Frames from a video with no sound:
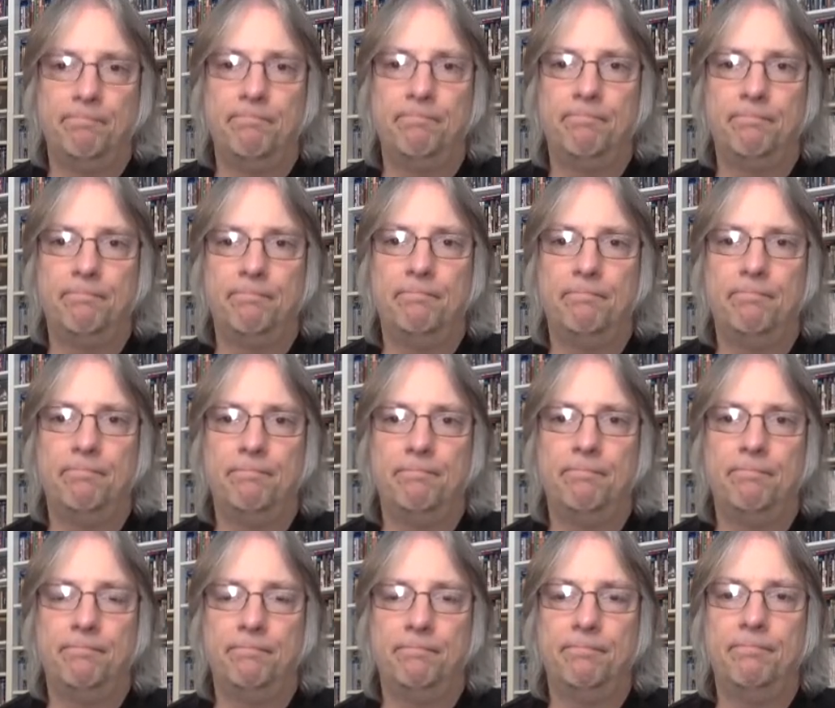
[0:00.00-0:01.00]

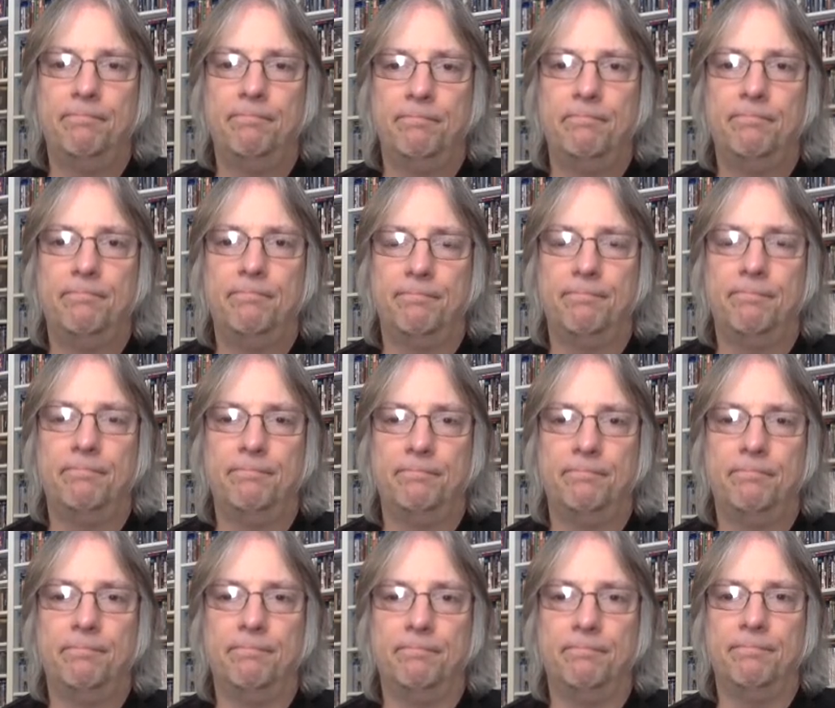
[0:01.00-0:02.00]

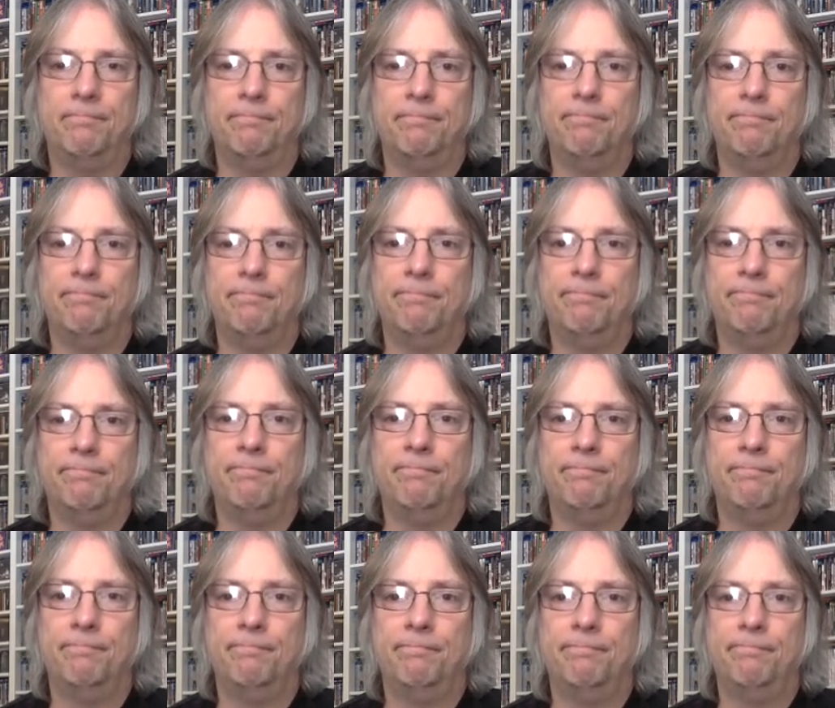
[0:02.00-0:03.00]

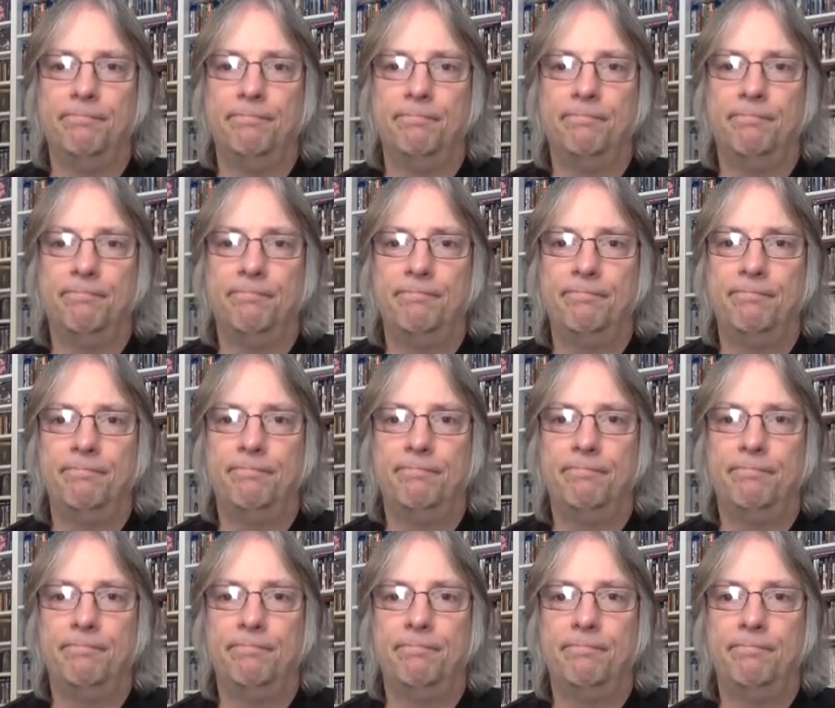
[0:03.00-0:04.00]

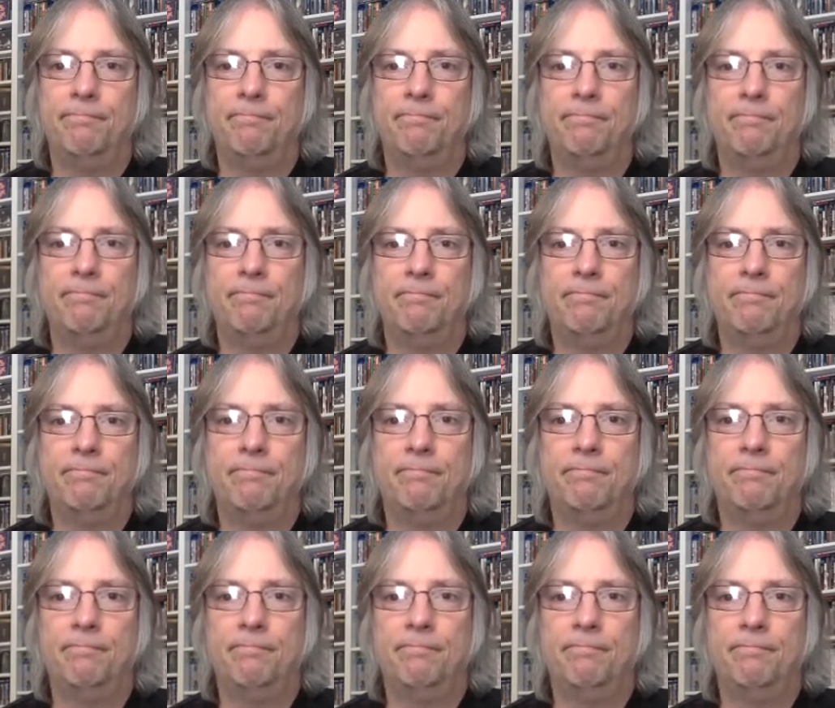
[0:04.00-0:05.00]

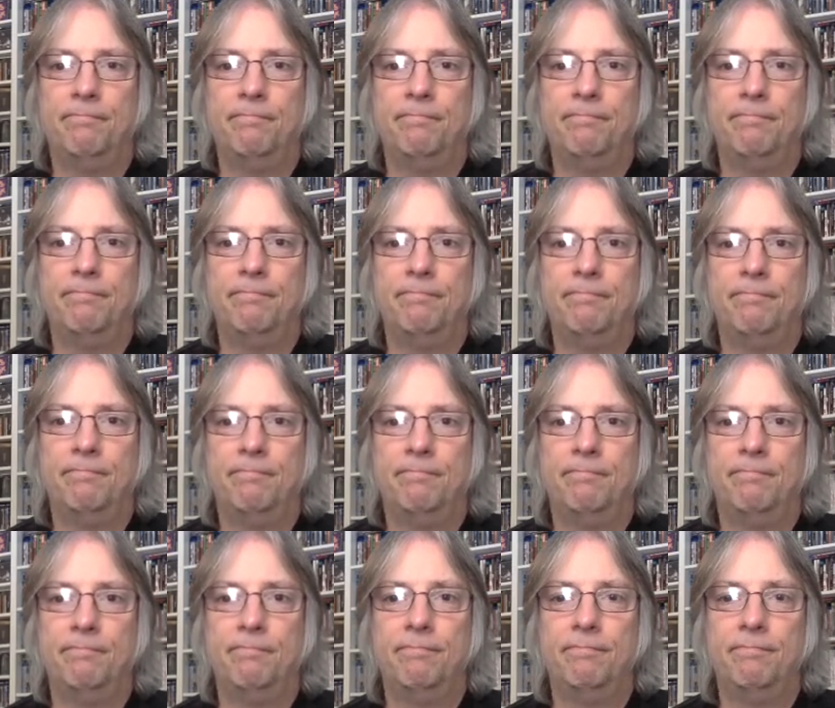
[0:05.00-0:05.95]
(not speaking)